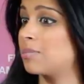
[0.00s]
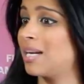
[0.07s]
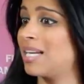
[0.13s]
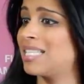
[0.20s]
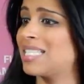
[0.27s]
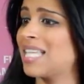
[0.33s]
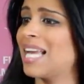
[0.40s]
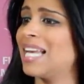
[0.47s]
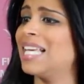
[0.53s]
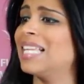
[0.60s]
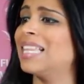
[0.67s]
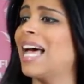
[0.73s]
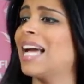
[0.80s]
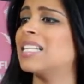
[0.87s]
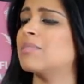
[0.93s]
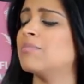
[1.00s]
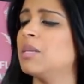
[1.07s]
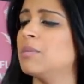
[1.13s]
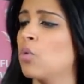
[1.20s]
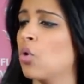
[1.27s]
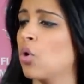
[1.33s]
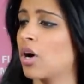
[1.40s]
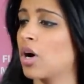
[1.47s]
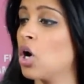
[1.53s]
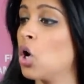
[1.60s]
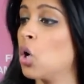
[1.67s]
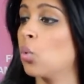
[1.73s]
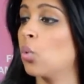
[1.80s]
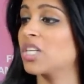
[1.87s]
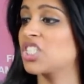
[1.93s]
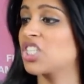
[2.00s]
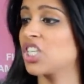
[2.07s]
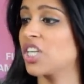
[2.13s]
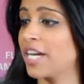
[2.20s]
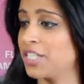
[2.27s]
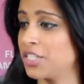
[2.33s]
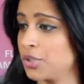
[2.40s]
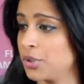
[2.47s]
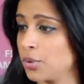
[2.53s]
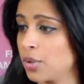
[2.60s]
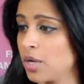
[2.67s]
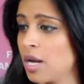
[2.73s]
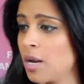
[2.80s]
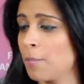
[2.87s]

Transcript: but he said he liked me more. What should I do?